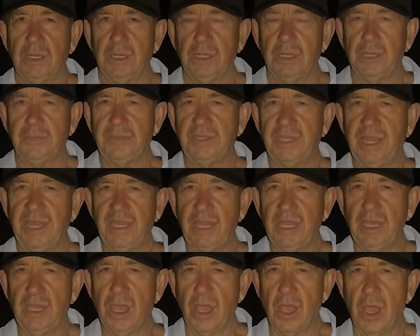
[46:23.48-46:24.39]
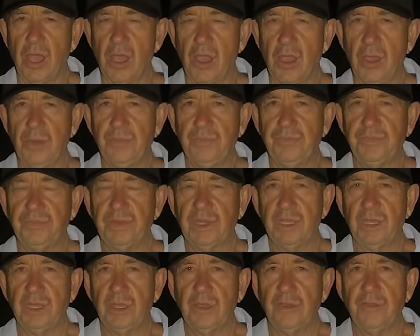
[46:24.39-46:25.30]
I'm taking home
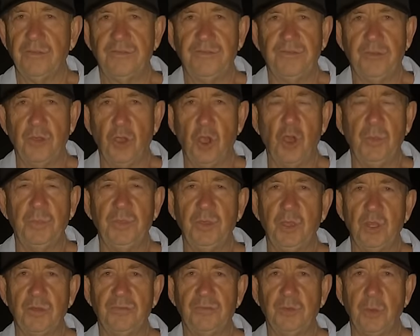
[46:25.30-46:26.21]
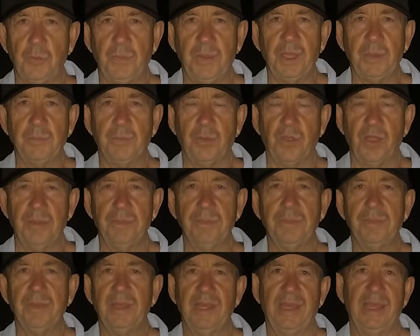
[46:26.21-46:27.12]
four beautiful big bream
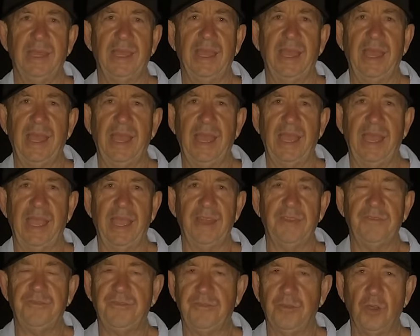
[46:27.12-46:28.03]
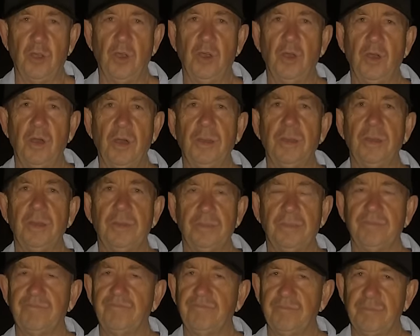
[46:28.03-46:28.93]
and four
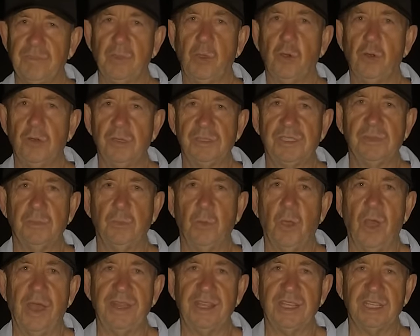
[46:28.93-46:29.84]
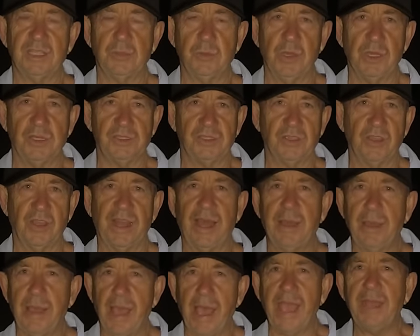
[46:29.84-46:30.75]
awesome whiting as well. So I've got
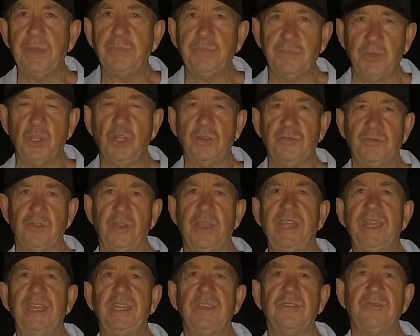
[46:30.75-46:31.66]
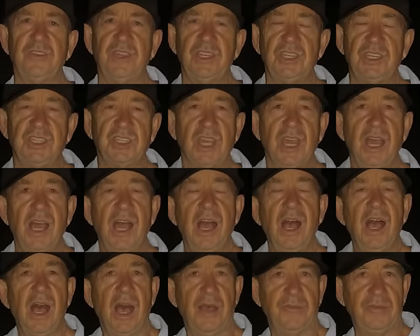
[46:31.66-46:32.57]
eight beautiful eating fish.
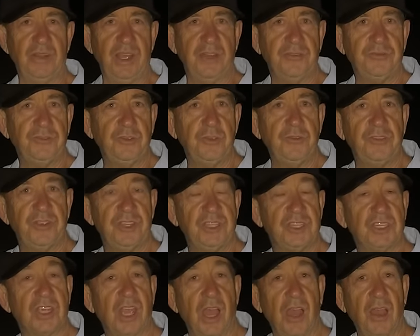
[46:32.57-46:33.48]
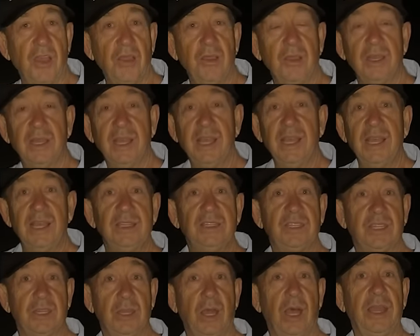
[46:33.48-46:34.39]
I've let a few fish go.
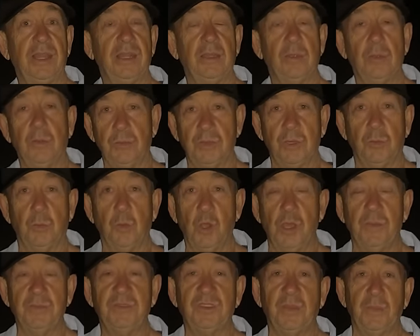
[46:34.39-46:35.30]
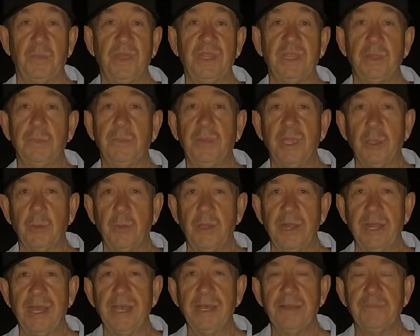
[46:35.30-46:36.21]
Tonight, uh, the worms have been the big
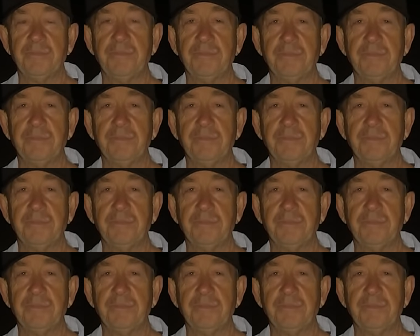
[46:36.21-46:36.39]
winner.